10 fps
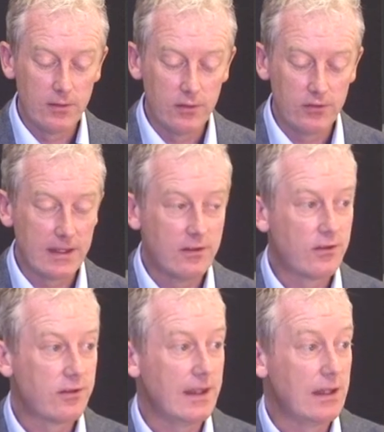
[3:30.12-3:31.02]

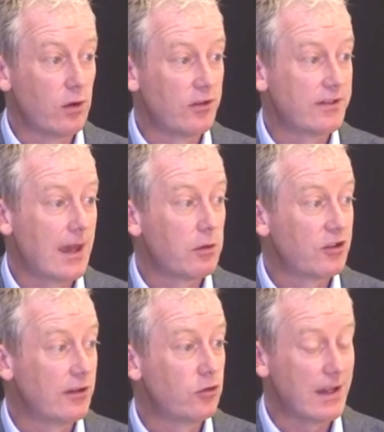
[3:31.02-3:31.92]
Since it was
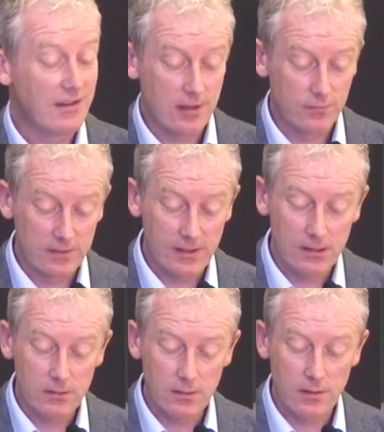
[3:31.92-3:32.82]
established in
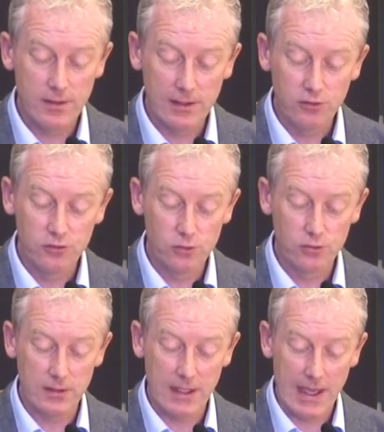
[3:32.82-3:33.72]
2017, the
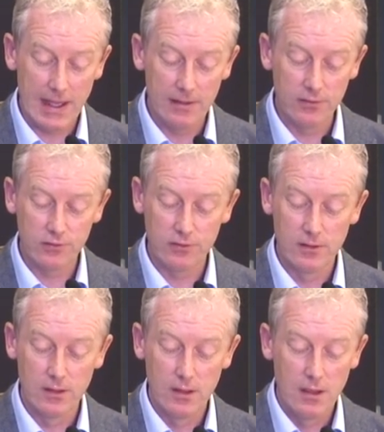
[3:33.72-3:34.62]
Institute has
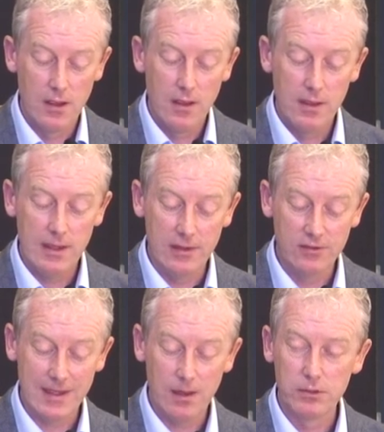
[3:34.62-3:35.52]

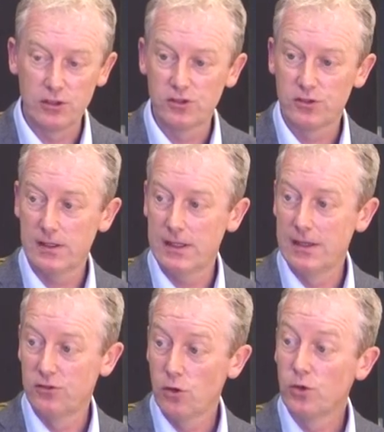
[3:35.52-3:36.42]
established
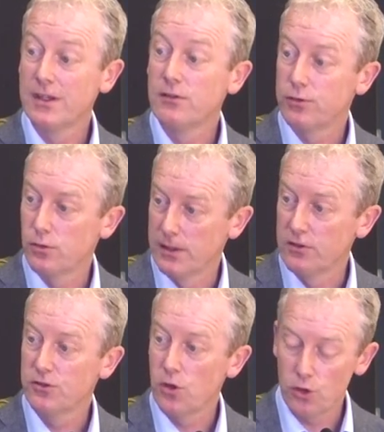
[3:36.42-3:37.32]
its own
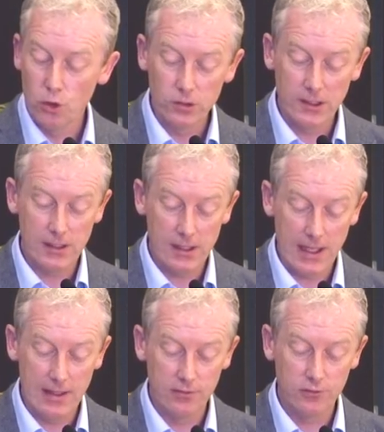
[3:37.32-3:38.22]
influence, not only
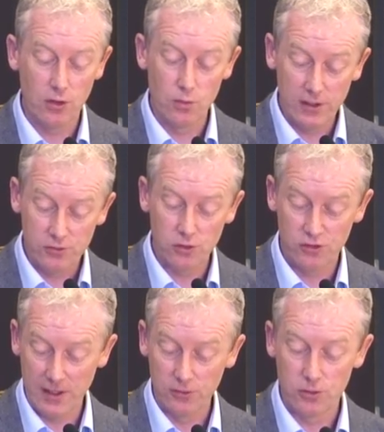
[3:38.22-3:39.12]
as a research
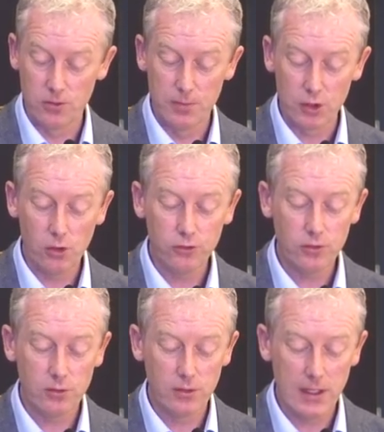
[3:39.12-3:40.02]
center, but
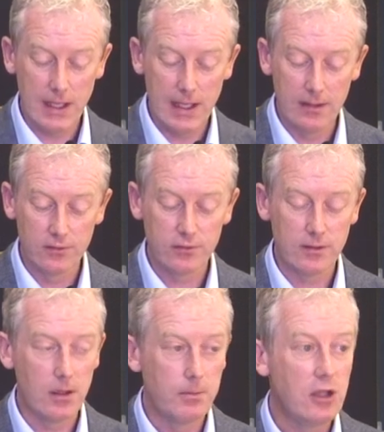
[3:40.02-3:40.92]
also as
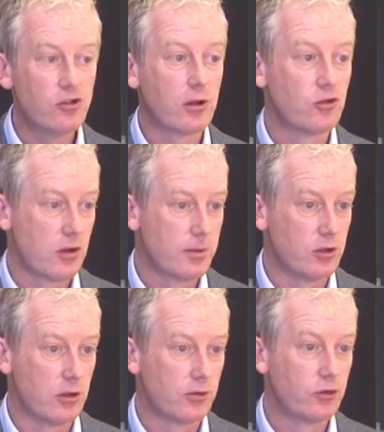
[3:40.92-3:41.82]
a major
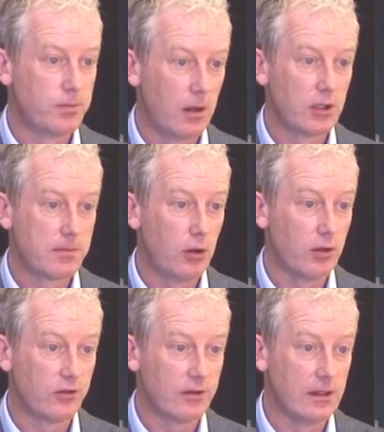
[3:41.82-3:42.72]
contributor to public
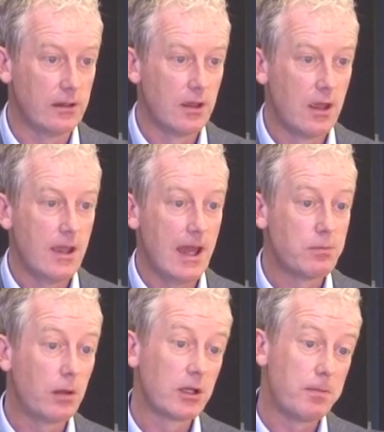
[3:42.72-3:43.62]
policy and
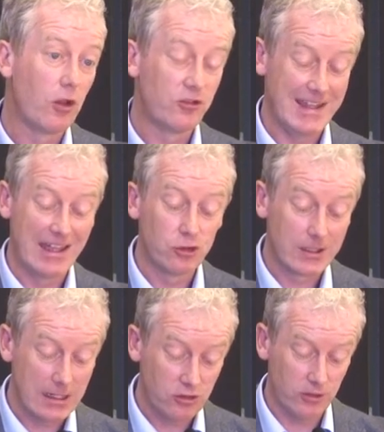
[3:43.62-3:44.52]
public policy
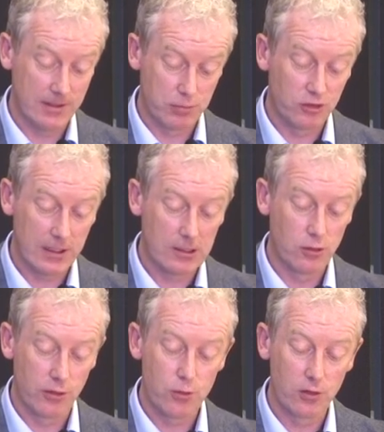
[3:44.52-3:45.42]
education in
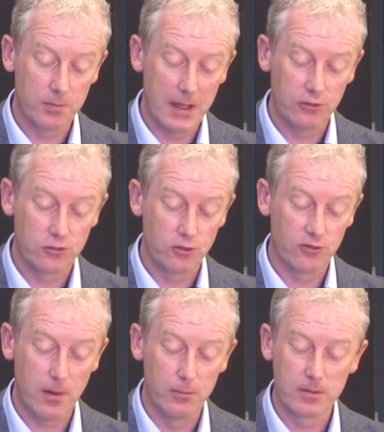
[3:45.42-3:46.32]
particular through its Masters
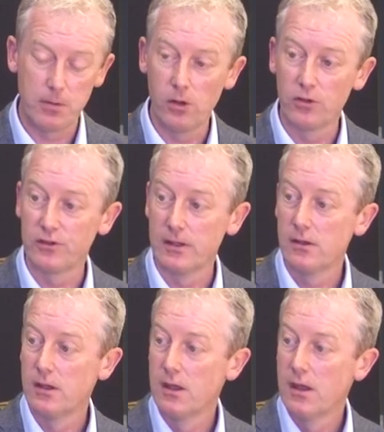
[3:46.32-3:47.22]
of Public Policy
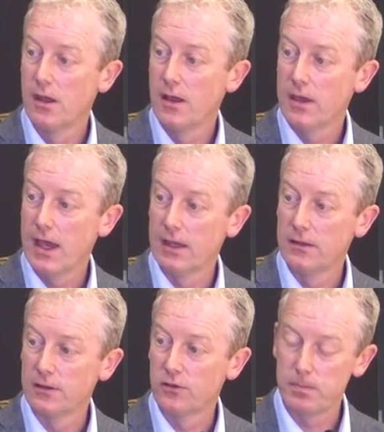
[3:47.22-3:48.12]

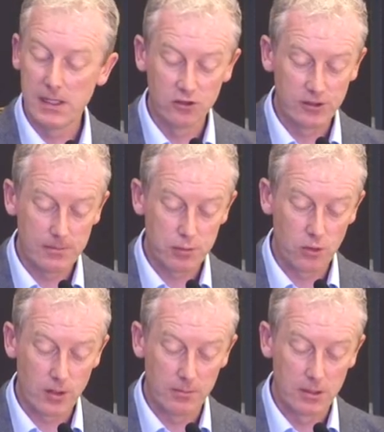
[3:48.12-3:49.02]
and its PhD
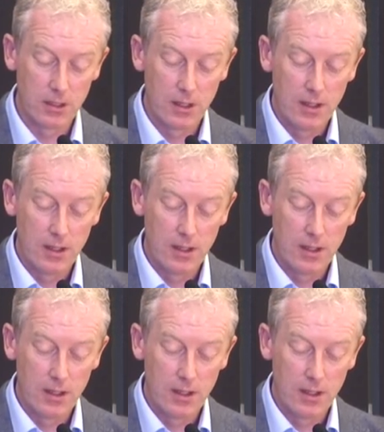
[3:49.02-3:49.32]
program.